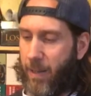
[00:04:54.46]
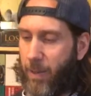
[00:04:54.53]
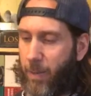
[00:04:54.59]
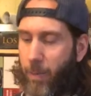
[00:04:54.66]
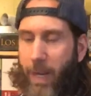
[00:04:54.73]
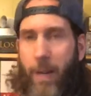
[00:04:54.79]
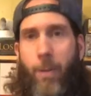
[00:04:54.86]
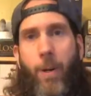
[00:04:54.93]

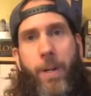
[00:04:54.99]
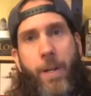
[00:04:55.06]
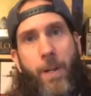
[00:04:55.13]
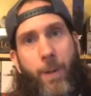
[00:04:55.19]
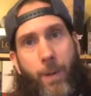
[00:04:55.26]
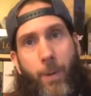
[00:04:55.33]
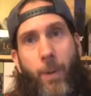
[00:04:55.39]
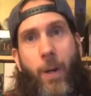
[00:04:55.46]
Where were
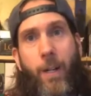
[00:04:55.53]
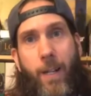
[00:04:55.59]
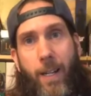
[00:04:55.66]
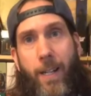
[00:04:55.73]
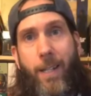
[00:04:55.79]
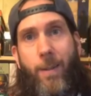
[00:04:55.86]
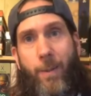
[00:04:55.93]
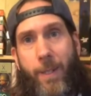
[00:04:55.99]
you
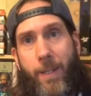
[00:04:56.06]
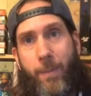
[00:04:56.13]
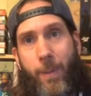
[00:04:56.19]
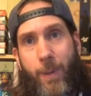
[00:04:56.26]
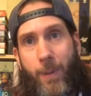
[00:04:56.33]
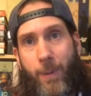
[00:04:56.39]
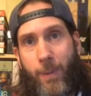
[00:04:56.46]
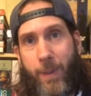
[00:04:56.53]
when the
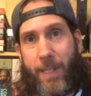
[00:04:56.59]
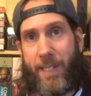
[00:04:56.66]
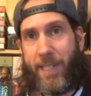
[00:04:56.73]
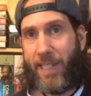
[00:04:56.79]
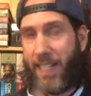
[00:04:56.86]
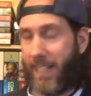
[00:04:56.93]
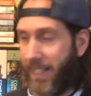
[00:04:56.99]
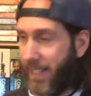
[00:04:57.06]
Blues won the
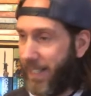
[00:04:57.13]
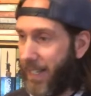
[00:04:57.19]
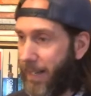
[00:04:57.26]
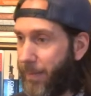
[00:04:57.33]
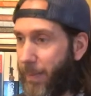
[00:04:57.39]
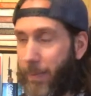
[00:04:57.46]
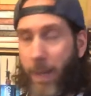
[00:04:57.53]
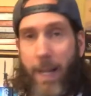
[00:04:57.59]
Stanley Cup?
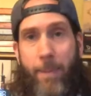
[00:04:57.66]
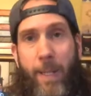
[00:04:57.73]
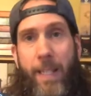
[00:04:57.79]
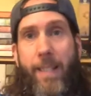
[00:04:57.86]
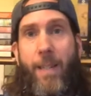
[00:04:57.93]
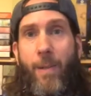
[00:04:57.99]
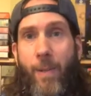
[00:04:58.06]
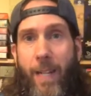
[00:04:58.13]
Maybe you
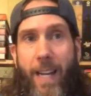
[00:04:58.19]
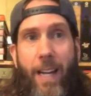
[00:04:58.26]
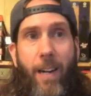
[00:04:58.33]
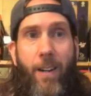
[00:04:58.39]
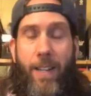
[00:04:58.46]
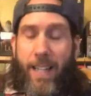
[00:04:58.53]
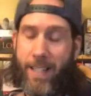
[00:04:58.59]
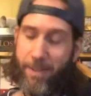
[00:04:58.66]
don't care,
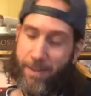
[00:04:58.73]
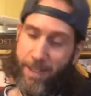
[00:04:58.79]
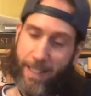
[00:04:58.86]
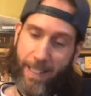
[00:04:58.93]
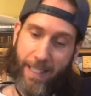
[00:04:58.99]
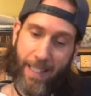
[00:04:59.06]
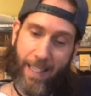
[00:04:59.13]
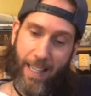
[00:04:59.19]
that's
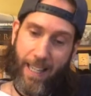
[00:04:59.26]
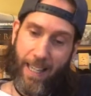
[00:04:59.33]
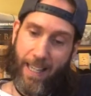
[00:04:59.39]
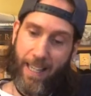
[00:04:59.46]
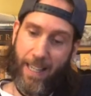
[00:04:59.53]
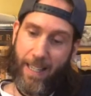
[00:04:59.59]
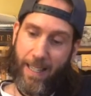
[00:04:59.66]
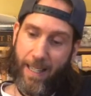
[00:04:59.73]
fine.
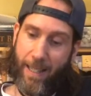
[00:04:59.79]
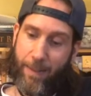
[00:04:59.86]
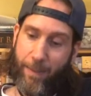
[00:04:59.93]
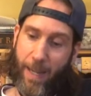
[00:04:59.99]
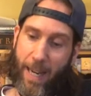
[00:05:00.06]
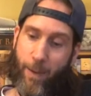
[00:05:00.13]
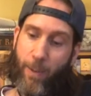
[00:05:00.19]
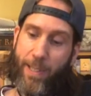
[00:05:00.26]

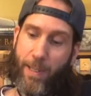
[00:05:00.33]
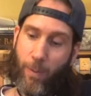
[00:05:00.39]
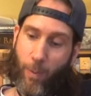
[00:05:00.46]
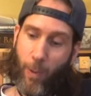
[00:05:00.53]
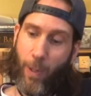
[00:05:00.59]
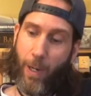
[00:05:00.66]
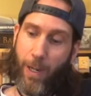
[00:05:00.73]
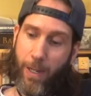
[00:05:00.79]
I was at
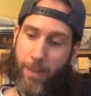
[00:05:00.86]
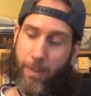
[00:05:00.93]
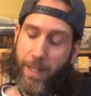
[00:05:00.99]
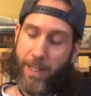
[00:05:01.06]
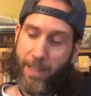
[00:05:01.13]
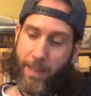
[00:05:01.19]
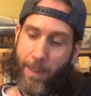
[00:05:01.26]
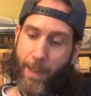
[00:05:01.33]
work when
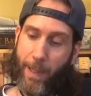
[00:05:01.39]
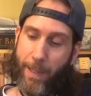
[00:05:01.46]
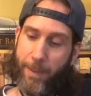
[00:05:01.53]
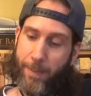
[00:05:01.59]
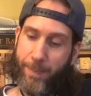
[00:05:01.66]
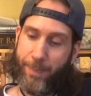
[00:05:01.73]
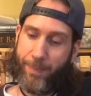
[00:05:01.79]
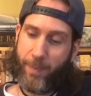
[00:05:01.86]
it started,
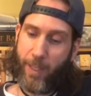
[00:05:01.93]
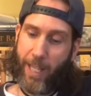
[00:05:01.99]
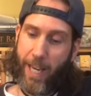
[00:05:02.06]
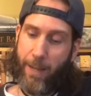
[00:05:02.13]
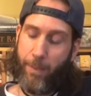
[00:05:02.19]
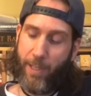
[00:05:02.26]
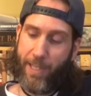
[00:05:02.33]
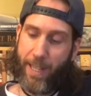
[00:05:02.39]

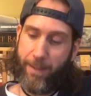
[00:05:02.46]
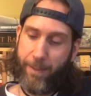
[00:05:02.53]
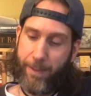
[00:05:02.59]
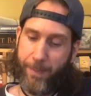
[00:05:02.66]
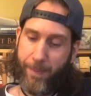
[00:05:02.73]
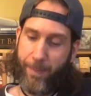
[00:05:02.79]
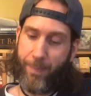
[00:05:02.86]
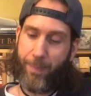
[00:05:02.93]
Game 7,
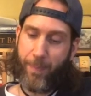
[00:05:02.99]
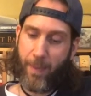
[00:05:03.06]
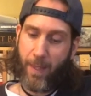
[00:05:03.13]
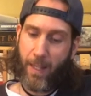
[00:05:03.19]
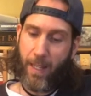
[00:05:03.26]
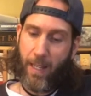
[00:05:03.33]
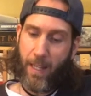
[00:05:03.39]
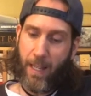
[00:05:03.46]

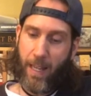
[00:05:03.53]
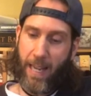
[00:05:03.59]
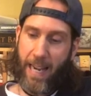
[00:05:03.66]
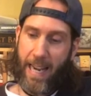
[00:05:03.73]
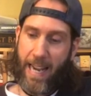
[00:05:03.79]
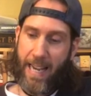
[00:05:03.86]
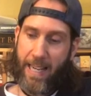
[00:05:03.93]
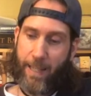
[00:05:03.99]

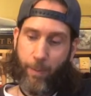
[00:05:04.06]
and it